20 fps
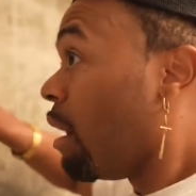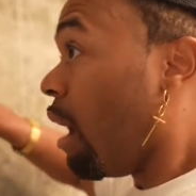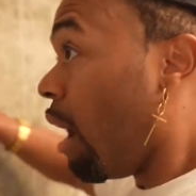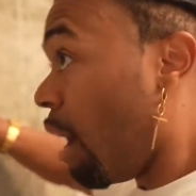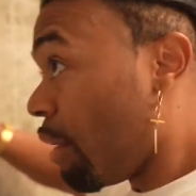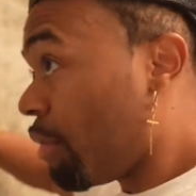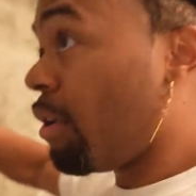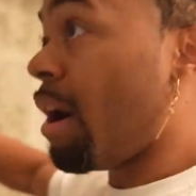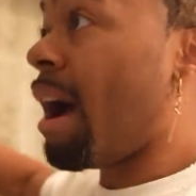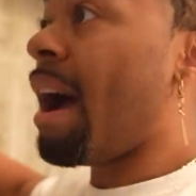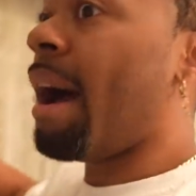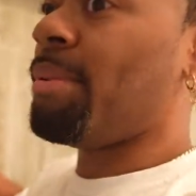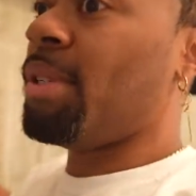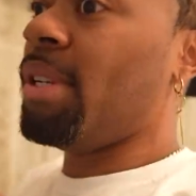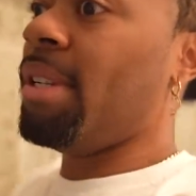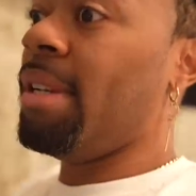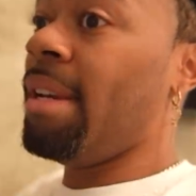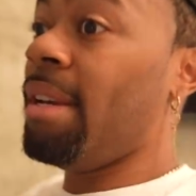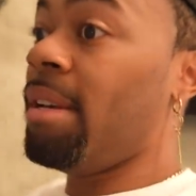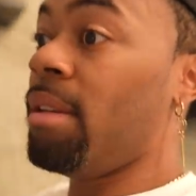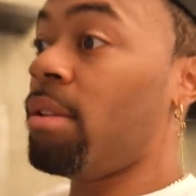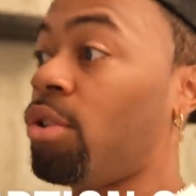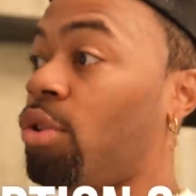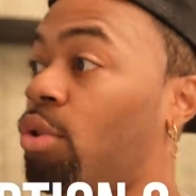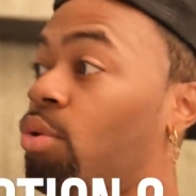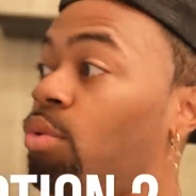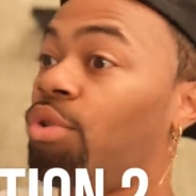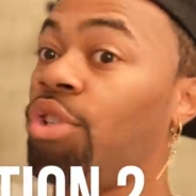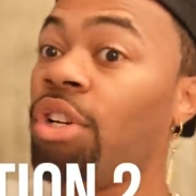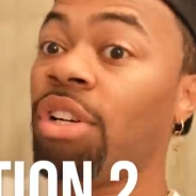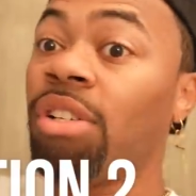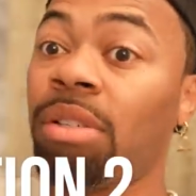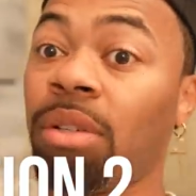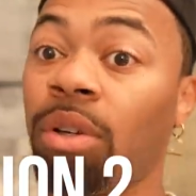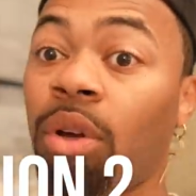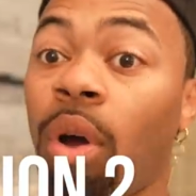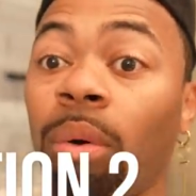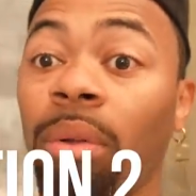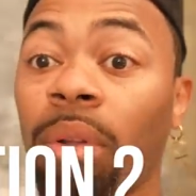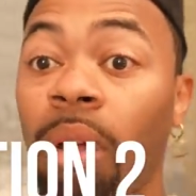Other option is to
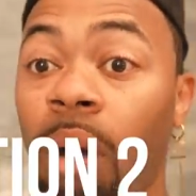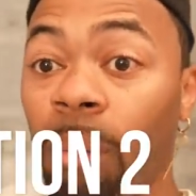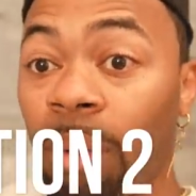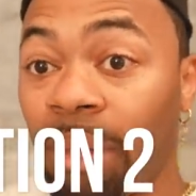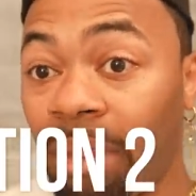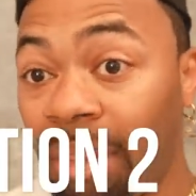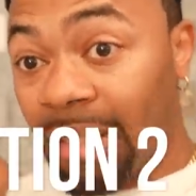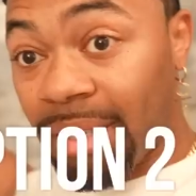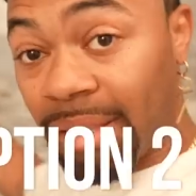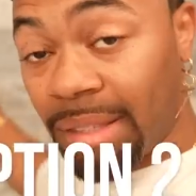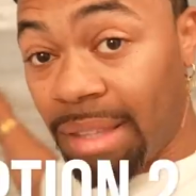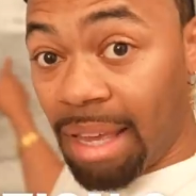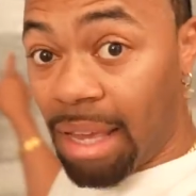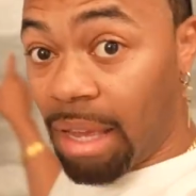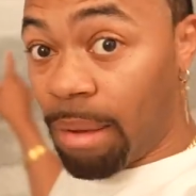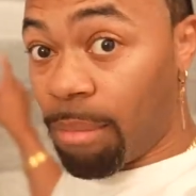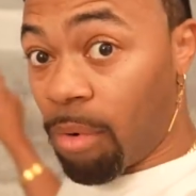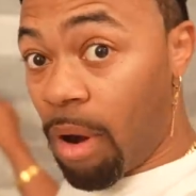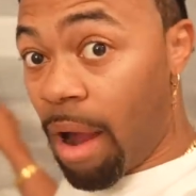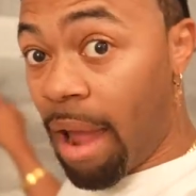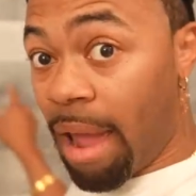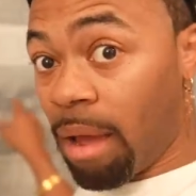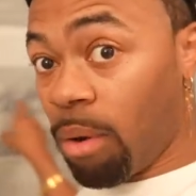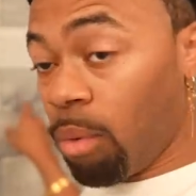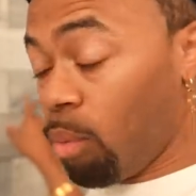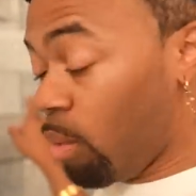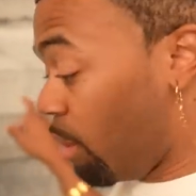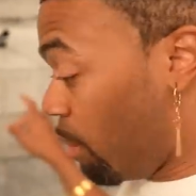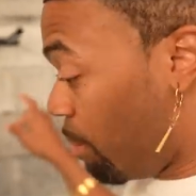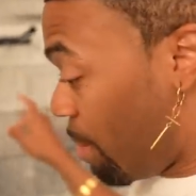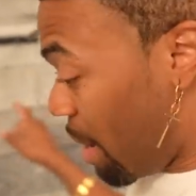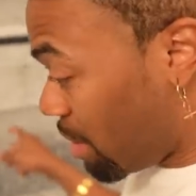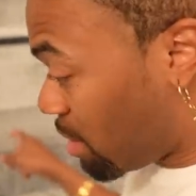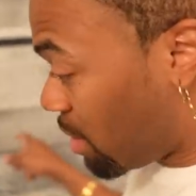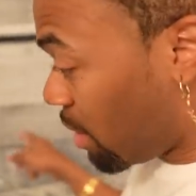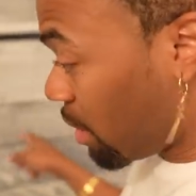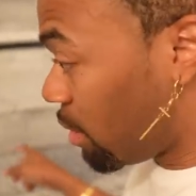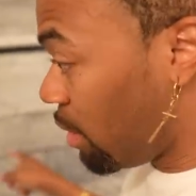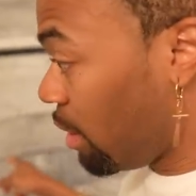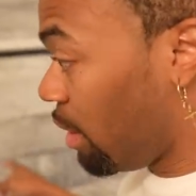just go along with this theme, right? Where
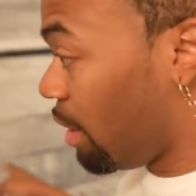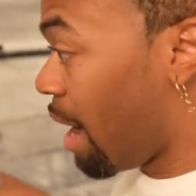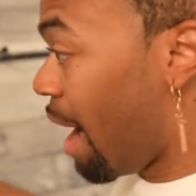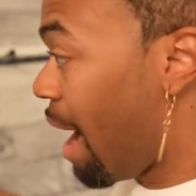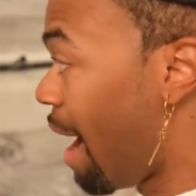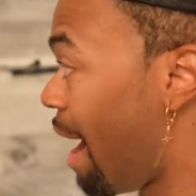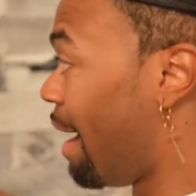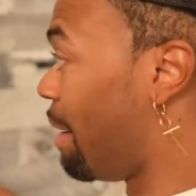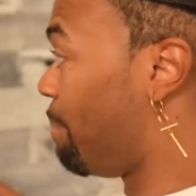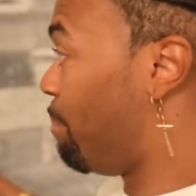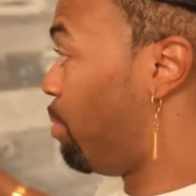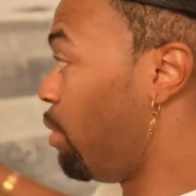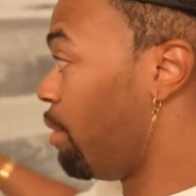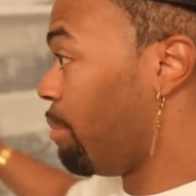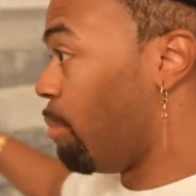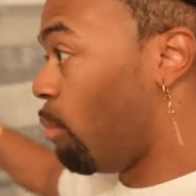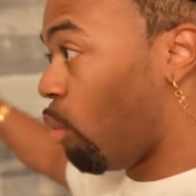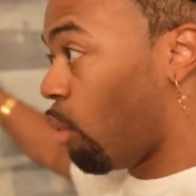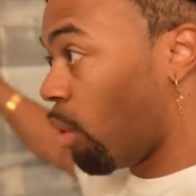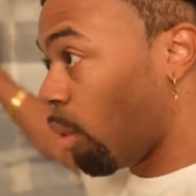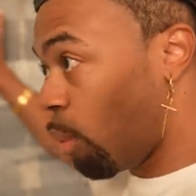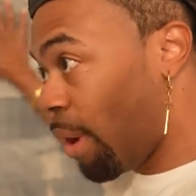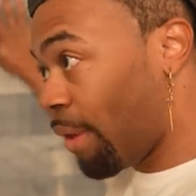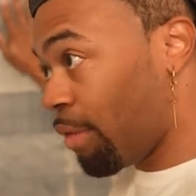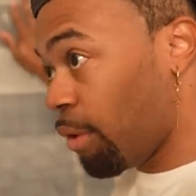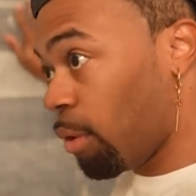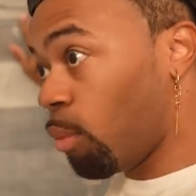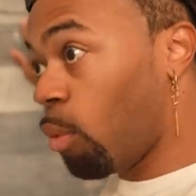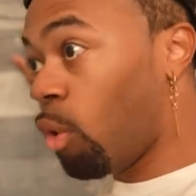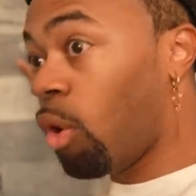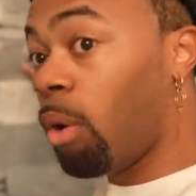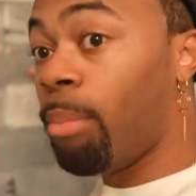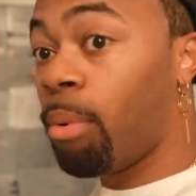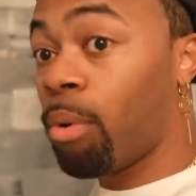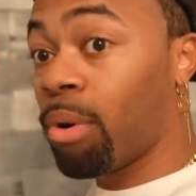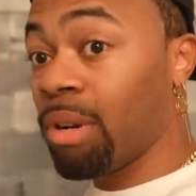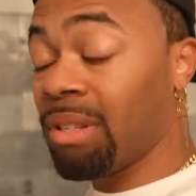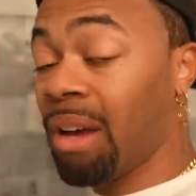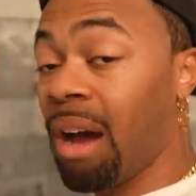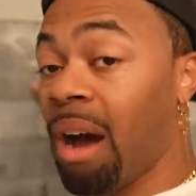basically I put more weather wall
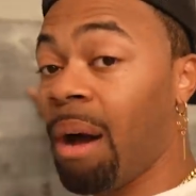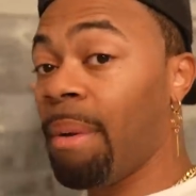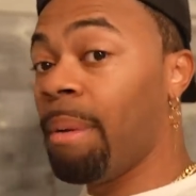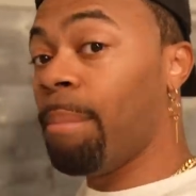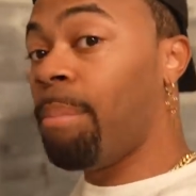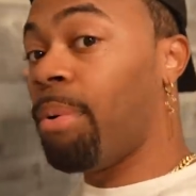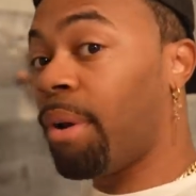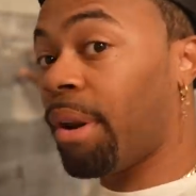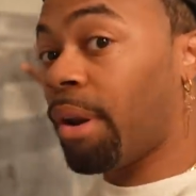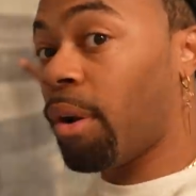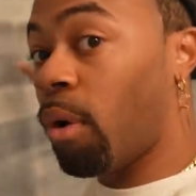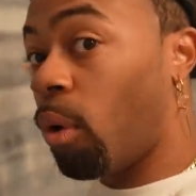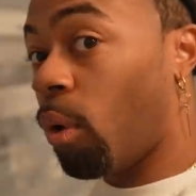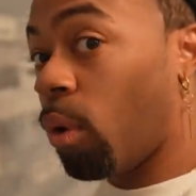boards up and put it